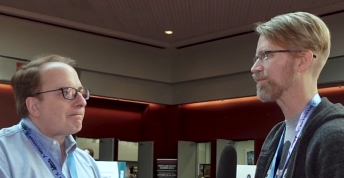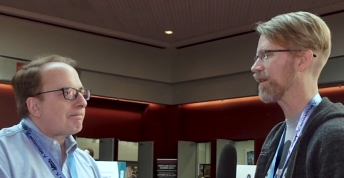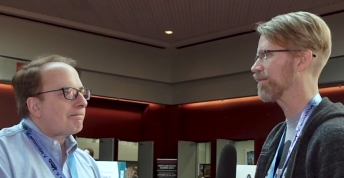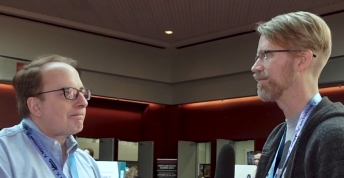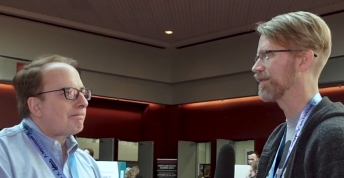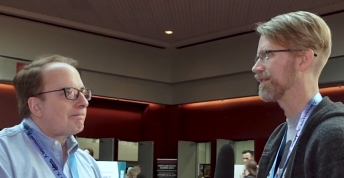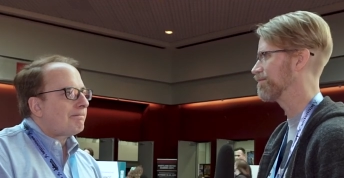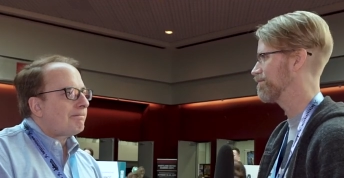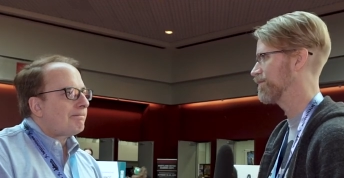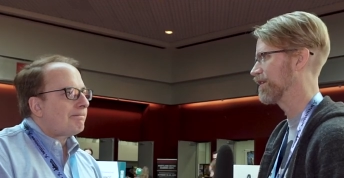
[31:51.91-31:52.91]
Speaker 1: probably,
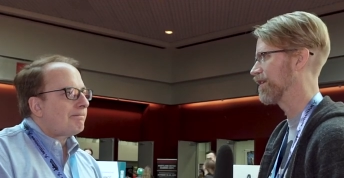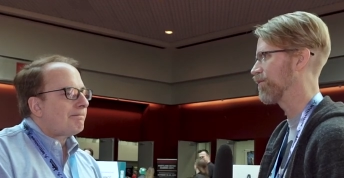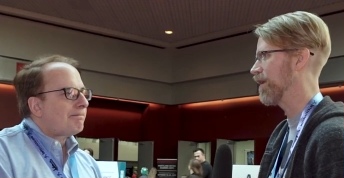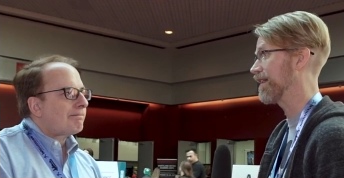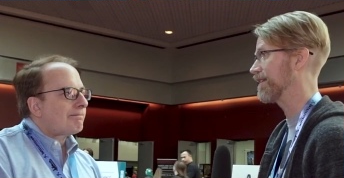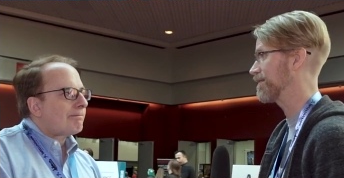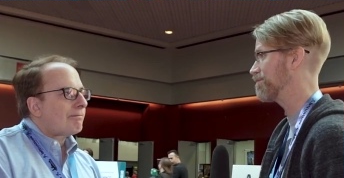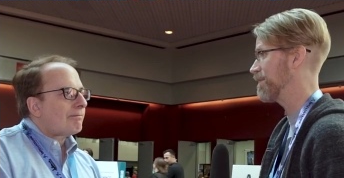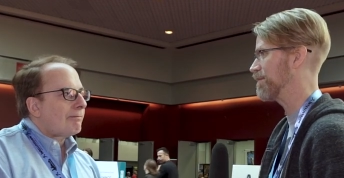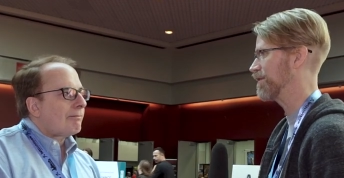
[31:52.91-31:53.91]
you know, why
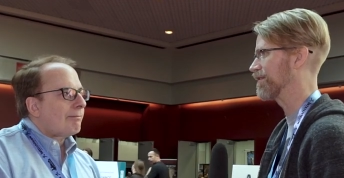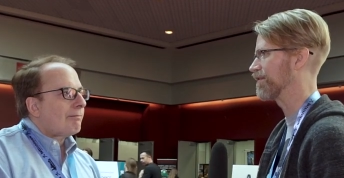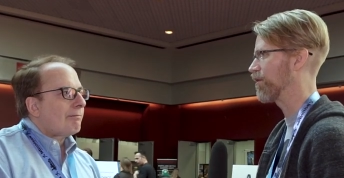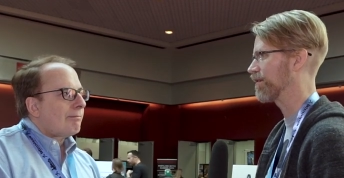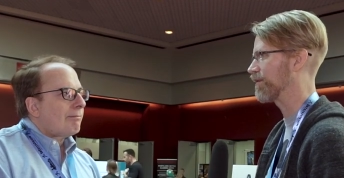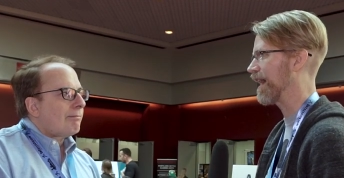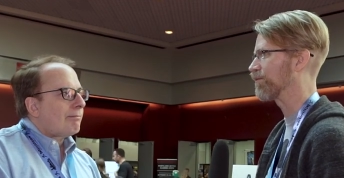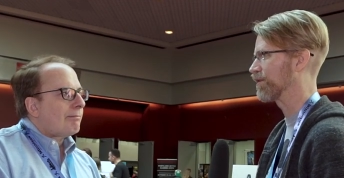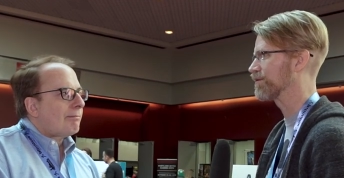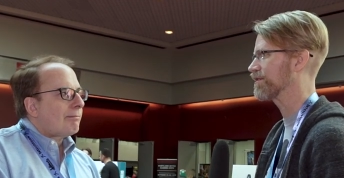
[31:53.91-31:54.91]
maybe you're going
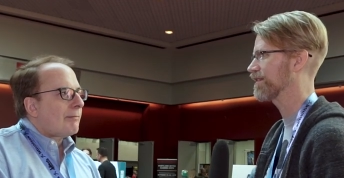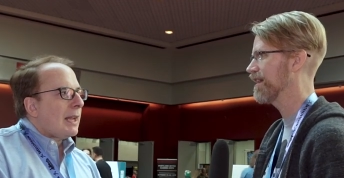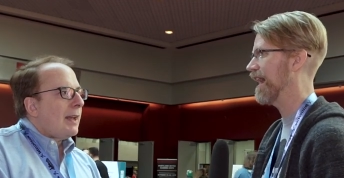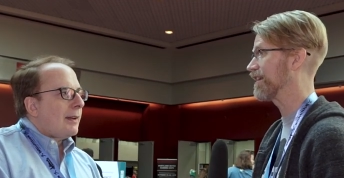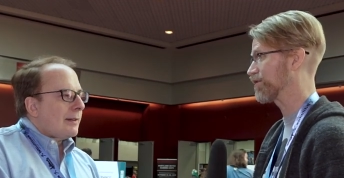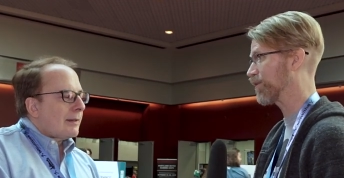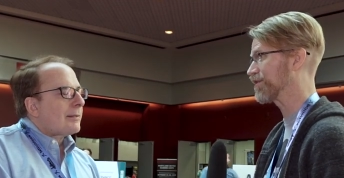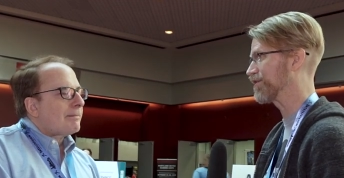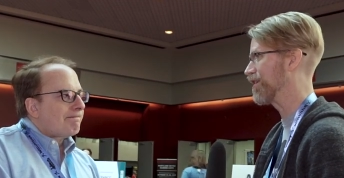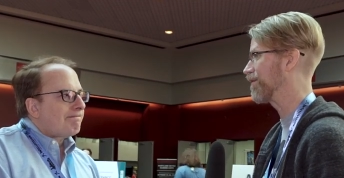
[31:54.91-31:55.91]
that route. And it's
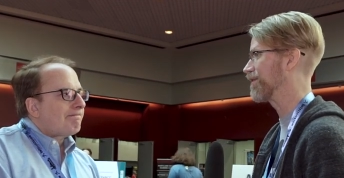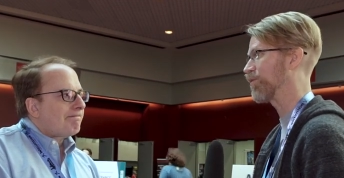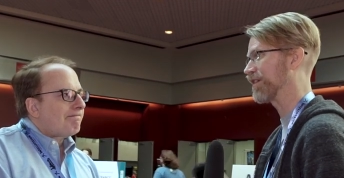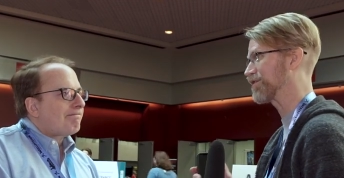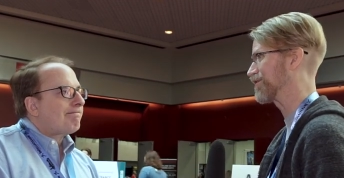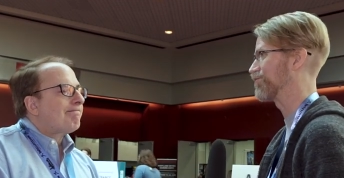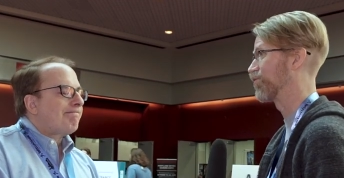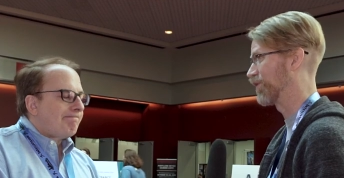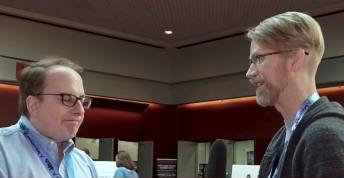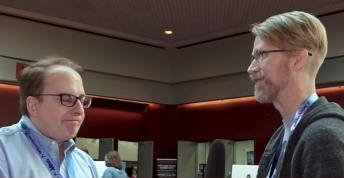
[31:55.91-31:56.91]
what you know and what you're
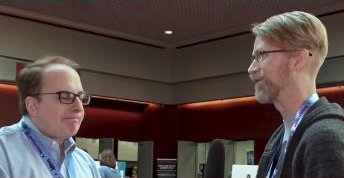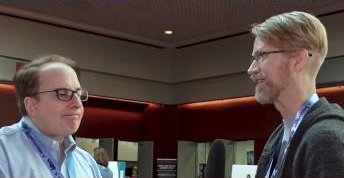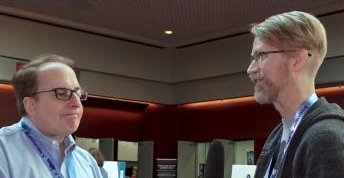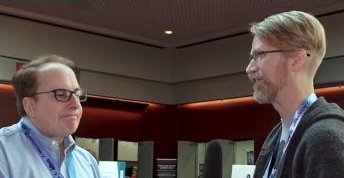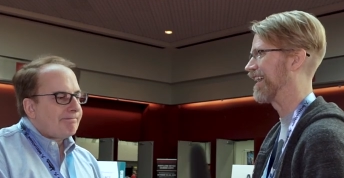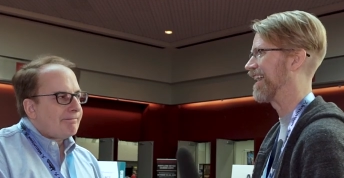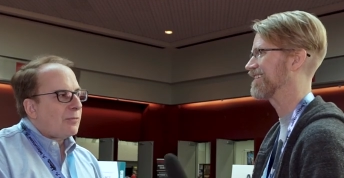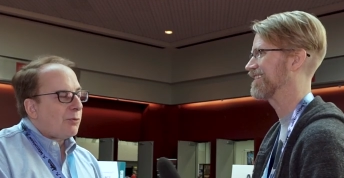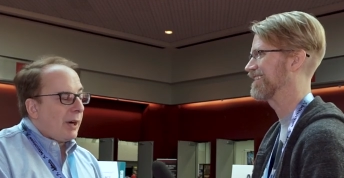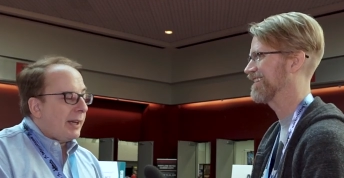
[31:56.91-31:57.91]
really, really good
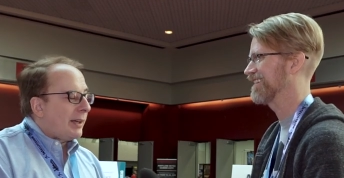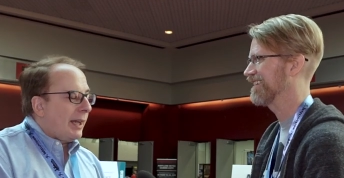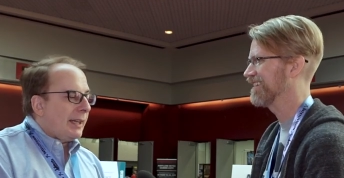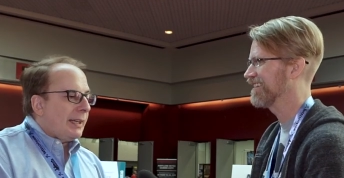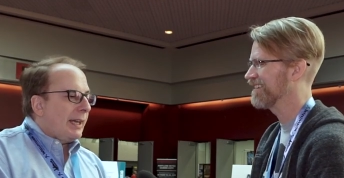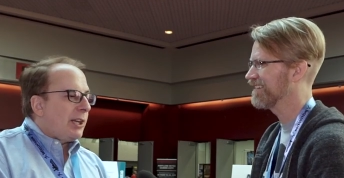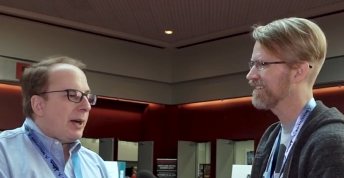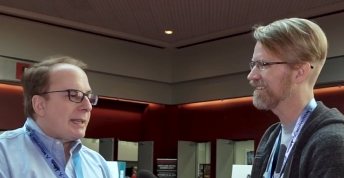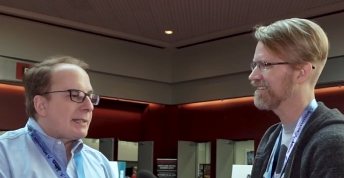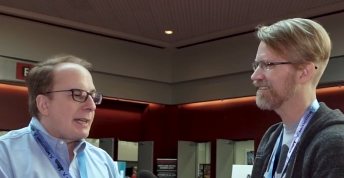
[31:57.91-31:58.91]
at.
Speaker 2: Right. I, you know,
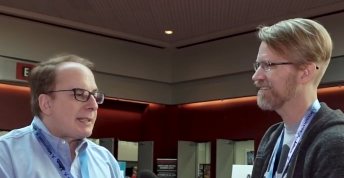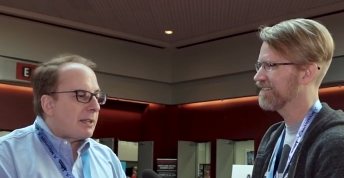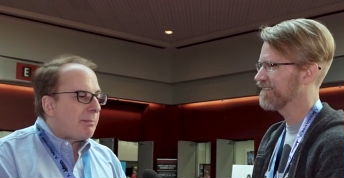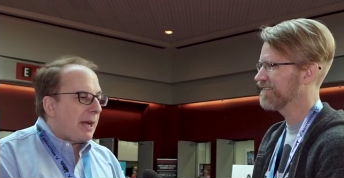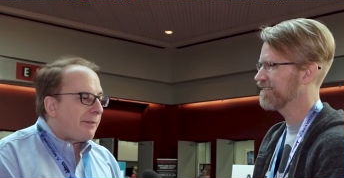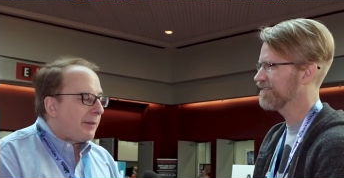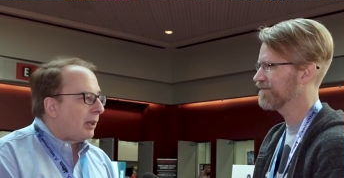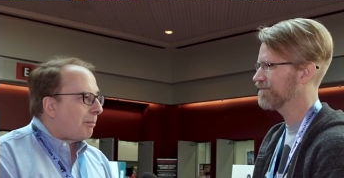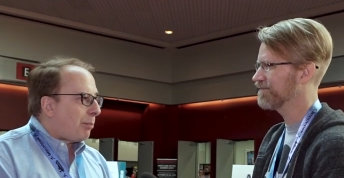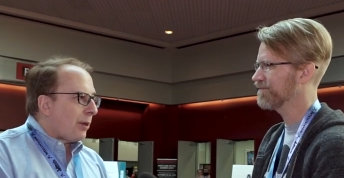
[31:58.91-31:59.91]
I, I did my
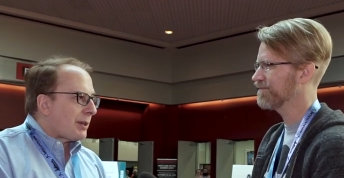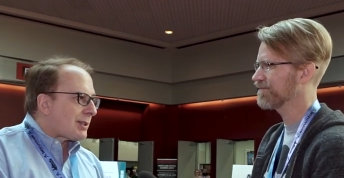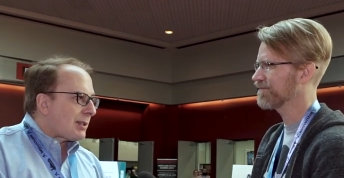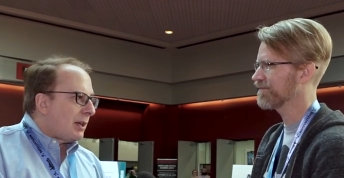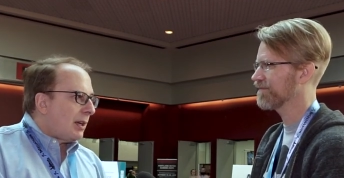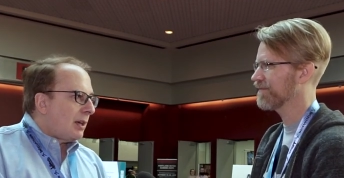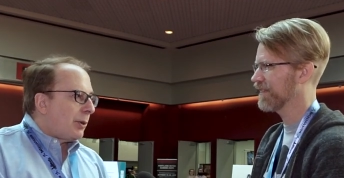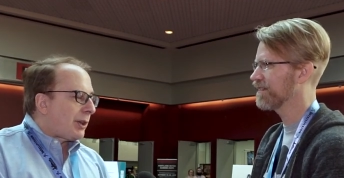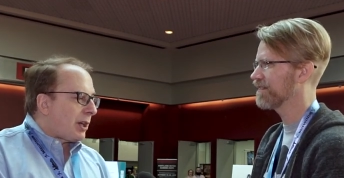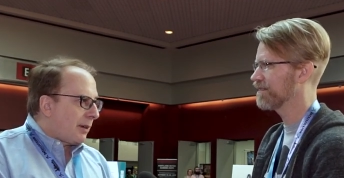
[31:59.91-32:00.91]
fill of ports
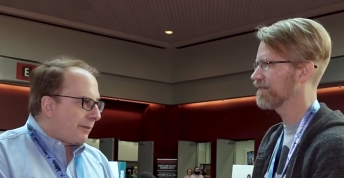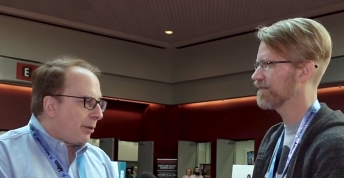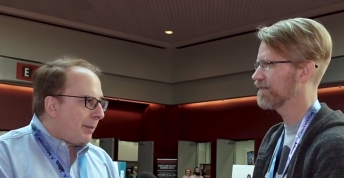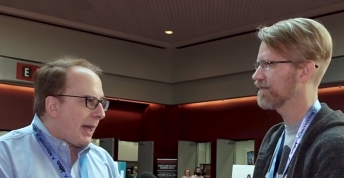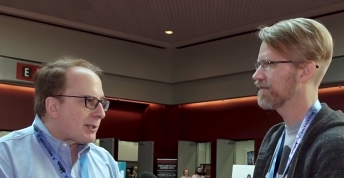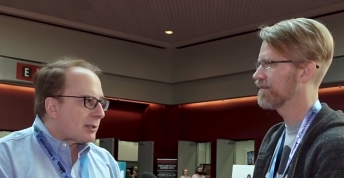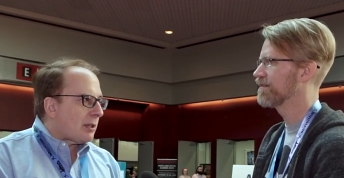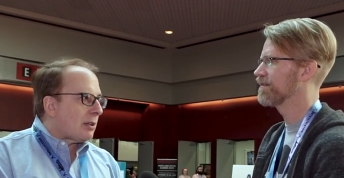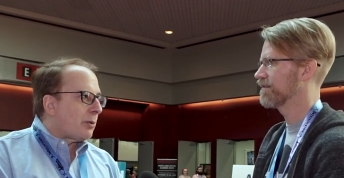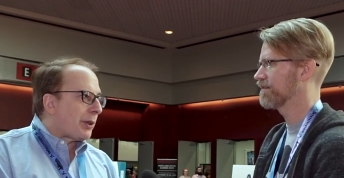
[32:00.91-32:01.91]
with Kung Fu Master,